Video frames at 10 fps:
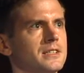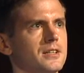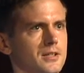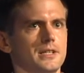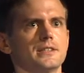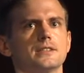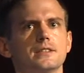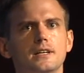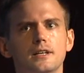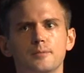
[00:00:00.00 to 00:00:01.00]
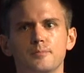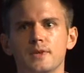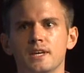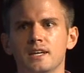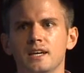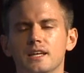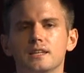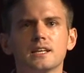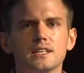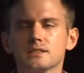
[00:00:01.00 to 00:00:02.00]
Okay, and then
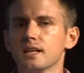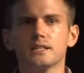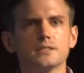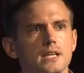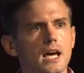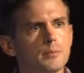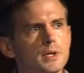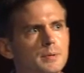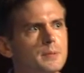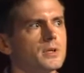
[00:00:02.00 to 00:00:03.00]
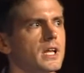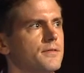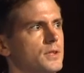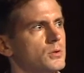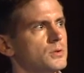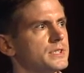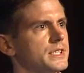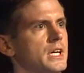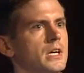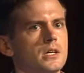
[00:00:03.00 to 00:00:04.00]
I guess lastly, how many people have used
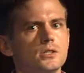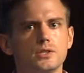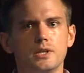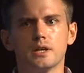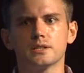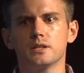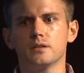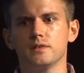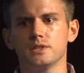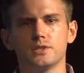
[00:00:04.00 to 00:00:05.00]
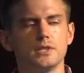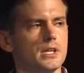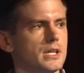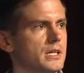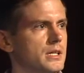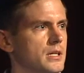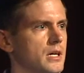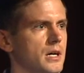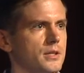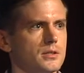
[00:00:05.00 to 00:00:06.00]
generic derivation in
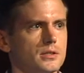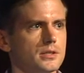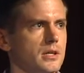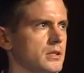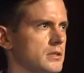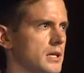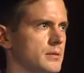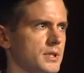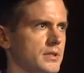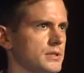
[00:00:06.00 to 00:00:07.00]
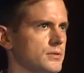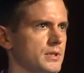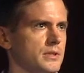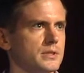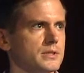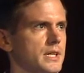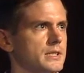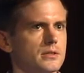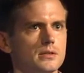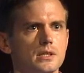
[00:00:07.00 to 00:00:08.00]
other Scala libraries, whether it's
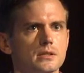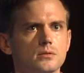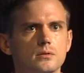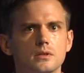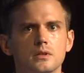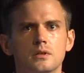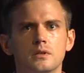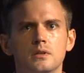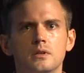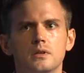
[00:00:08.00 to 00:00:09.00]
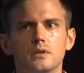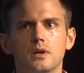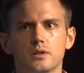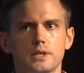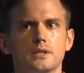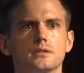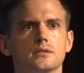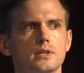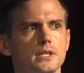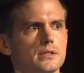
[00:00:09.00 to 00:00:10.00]
scodec or? Okay,
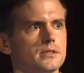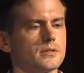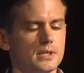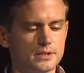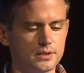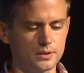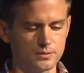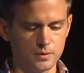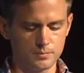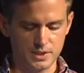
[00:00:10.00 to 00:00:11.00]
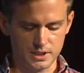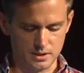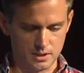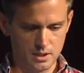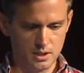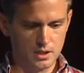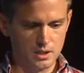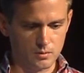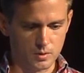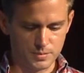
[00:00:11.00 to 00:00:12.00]
great. So this won't be
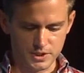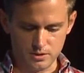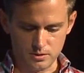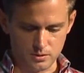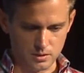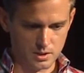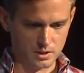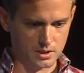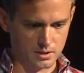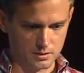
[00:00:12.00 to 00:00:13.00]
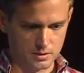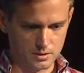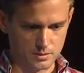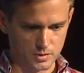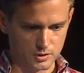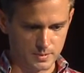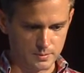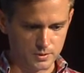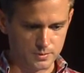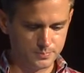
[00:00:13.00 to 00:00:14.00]
new to most people.